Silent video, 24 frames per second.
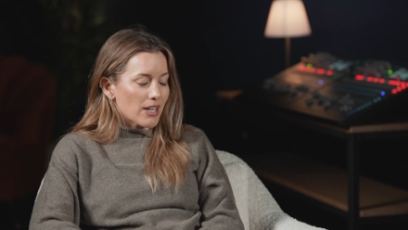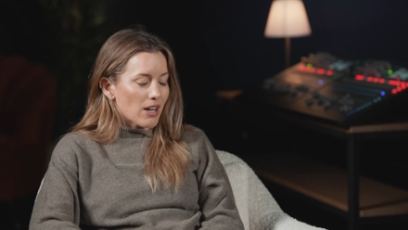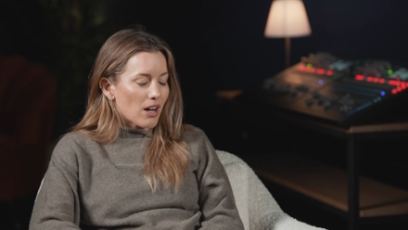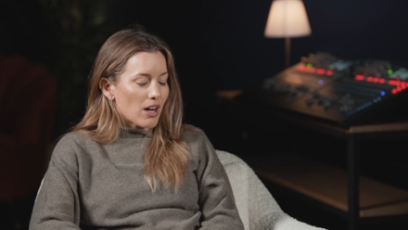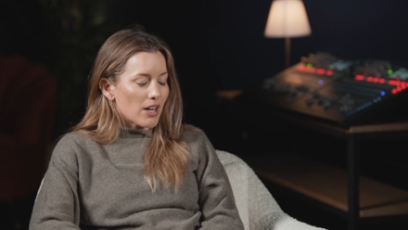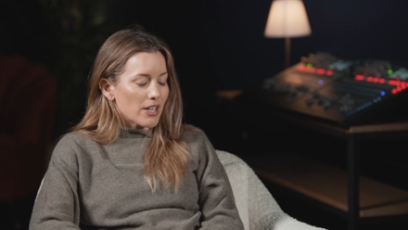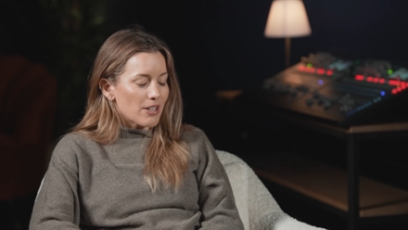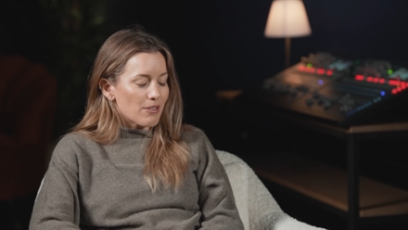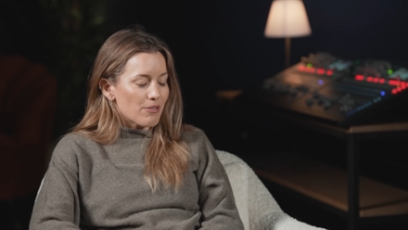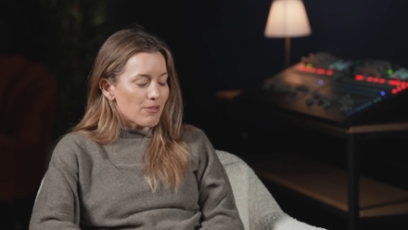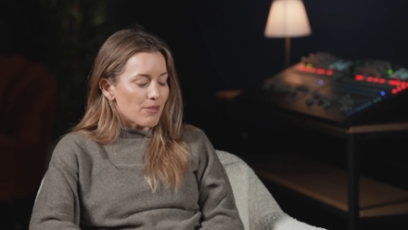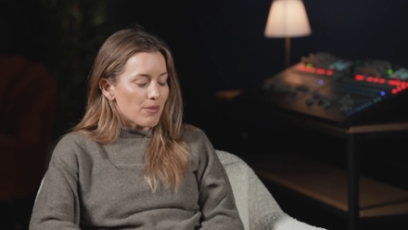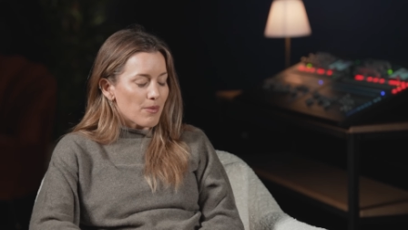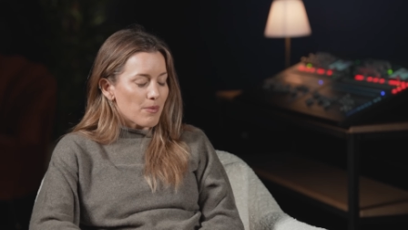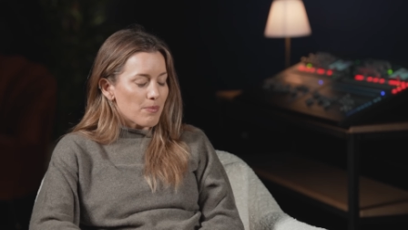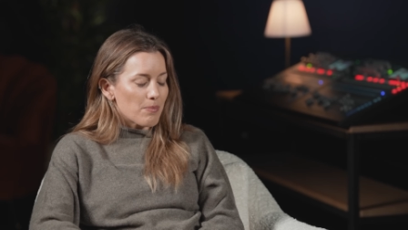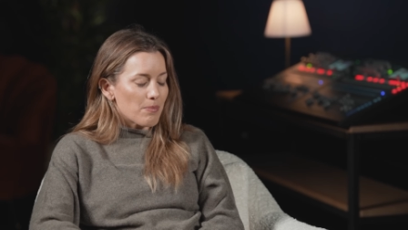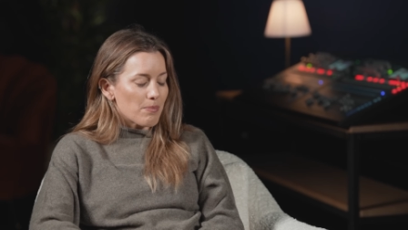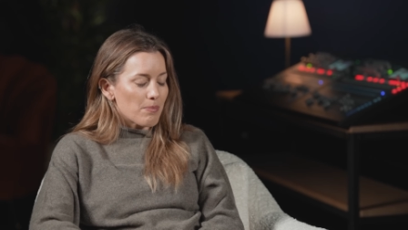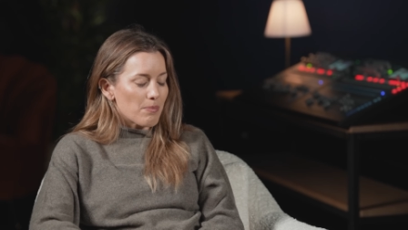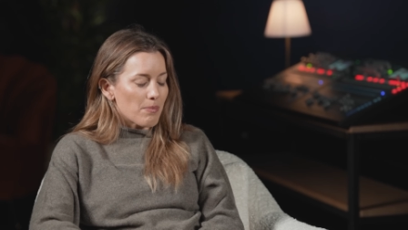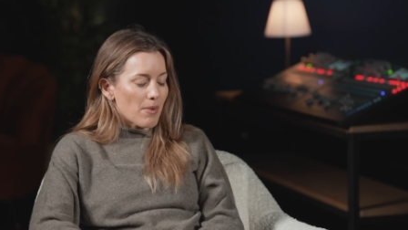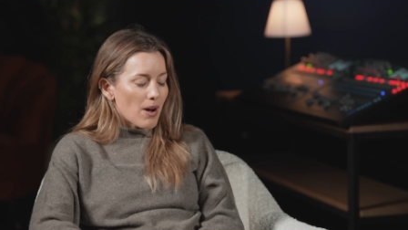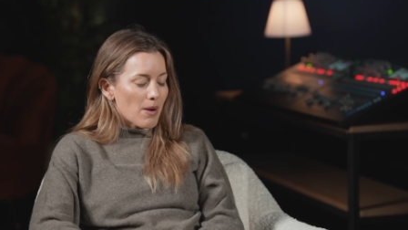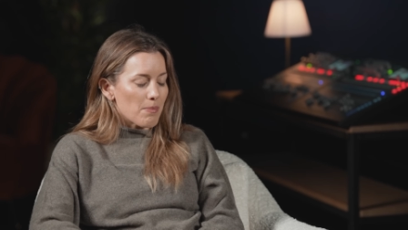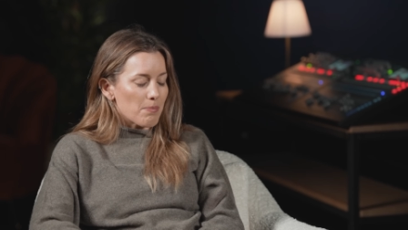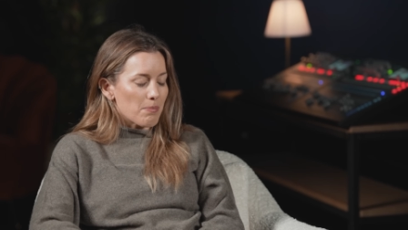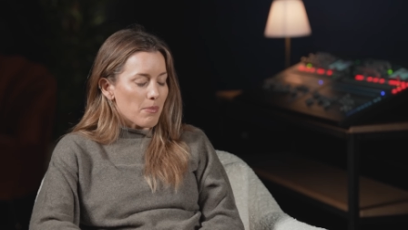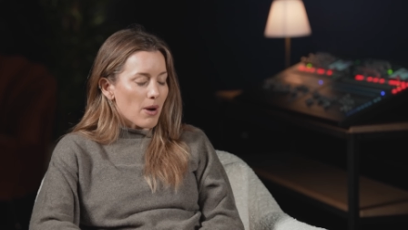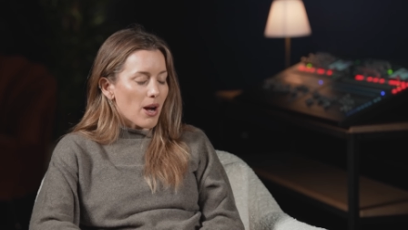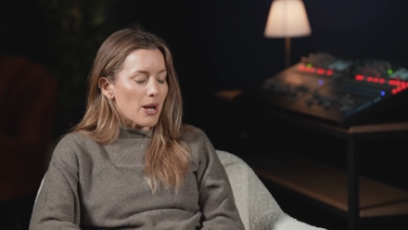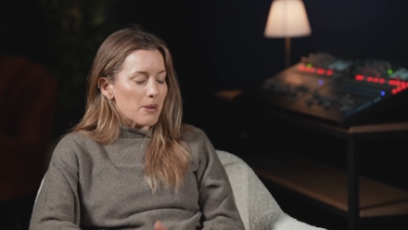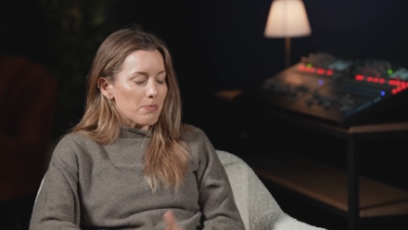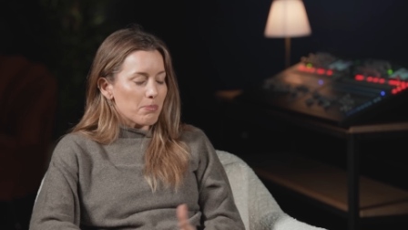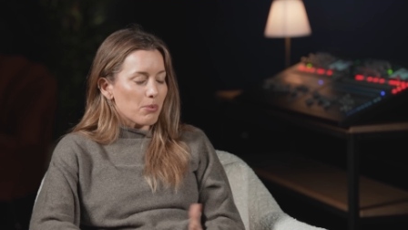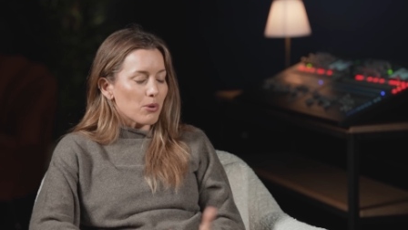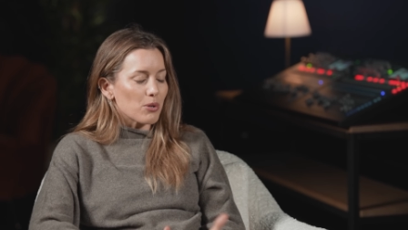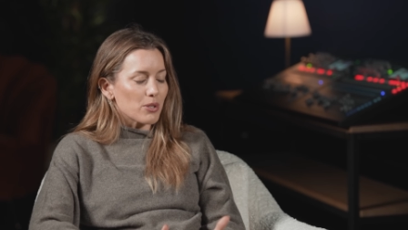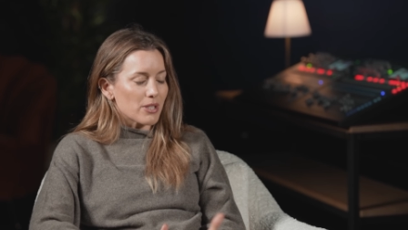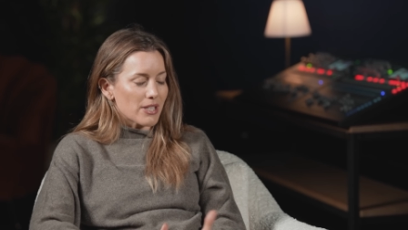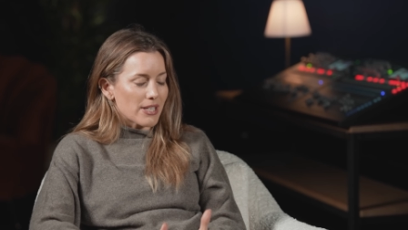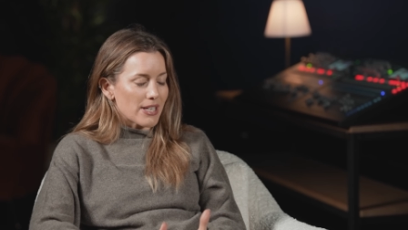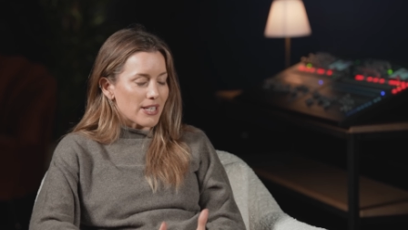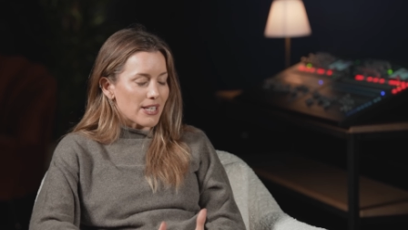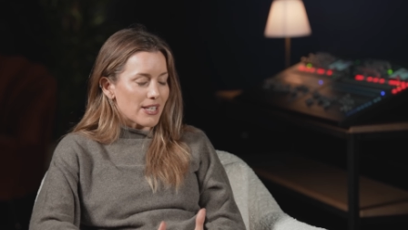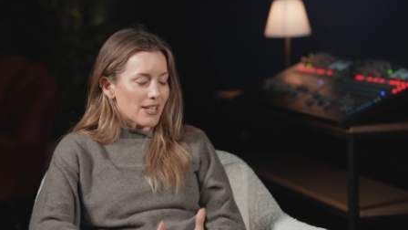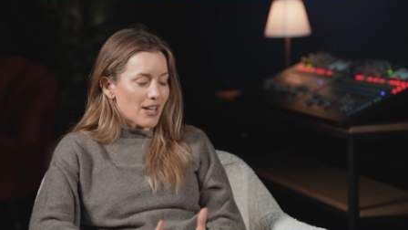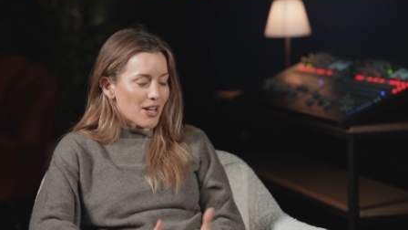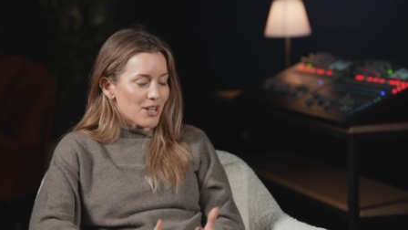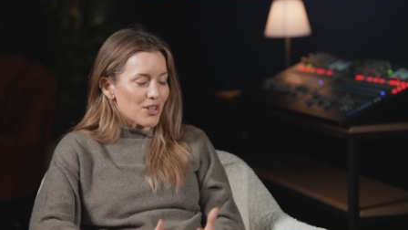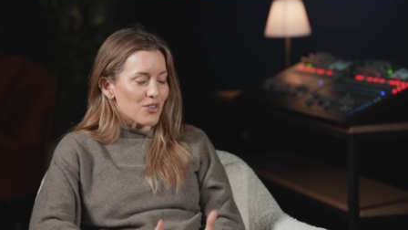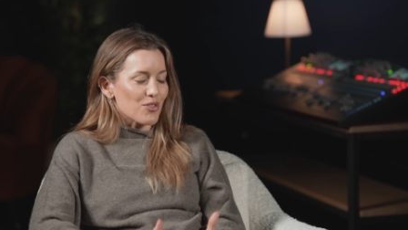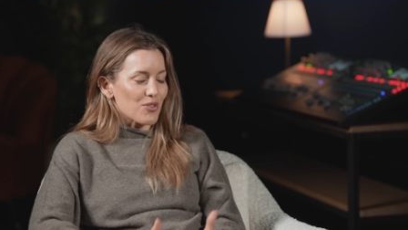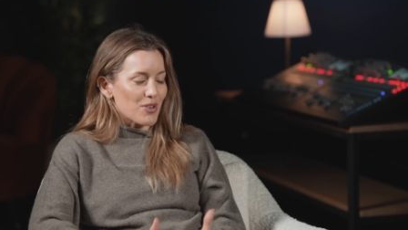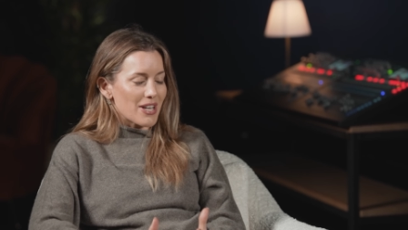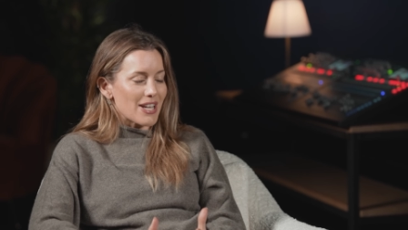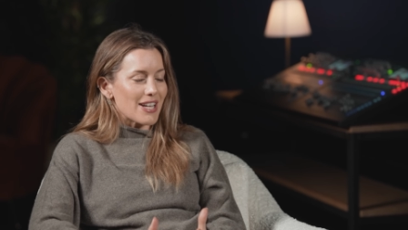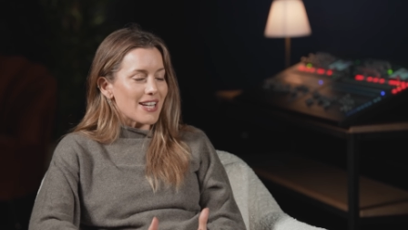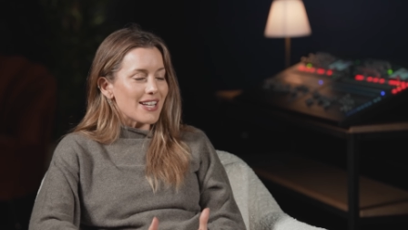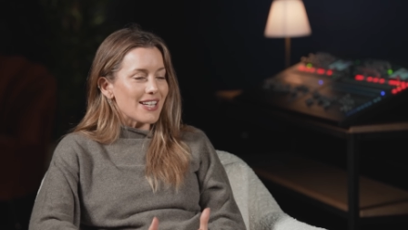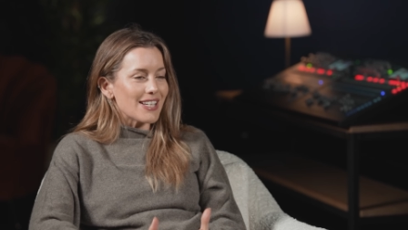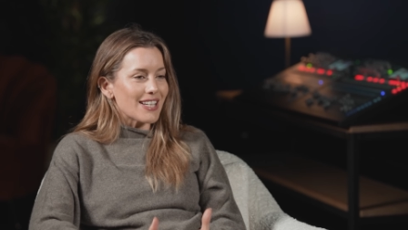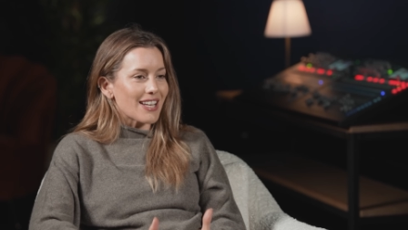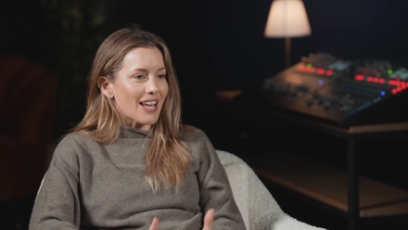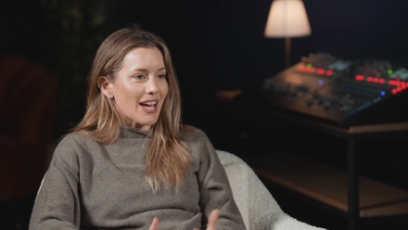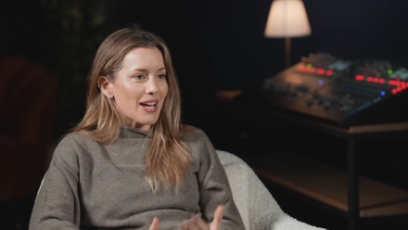kind of my body agreed.